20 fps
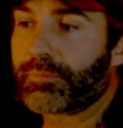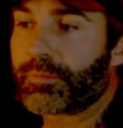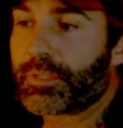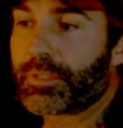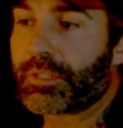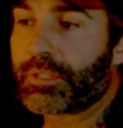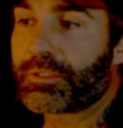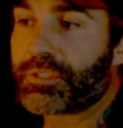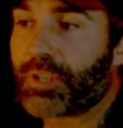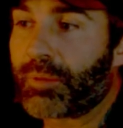
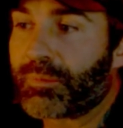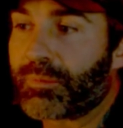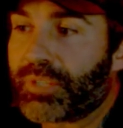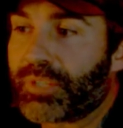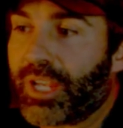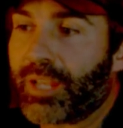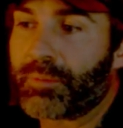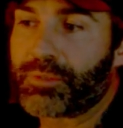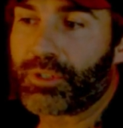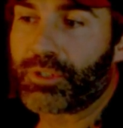
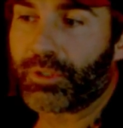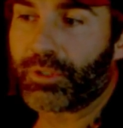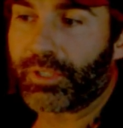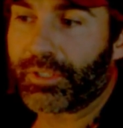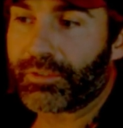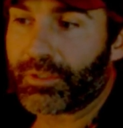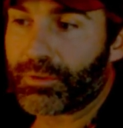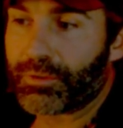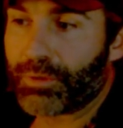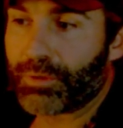Sometimes you'll get the
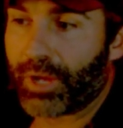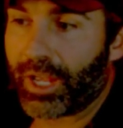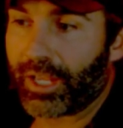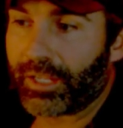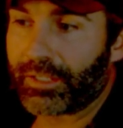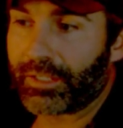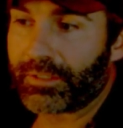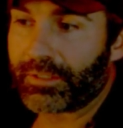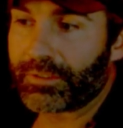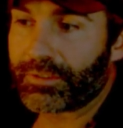
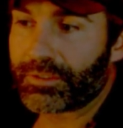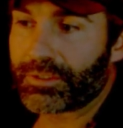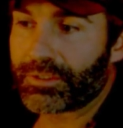dragons,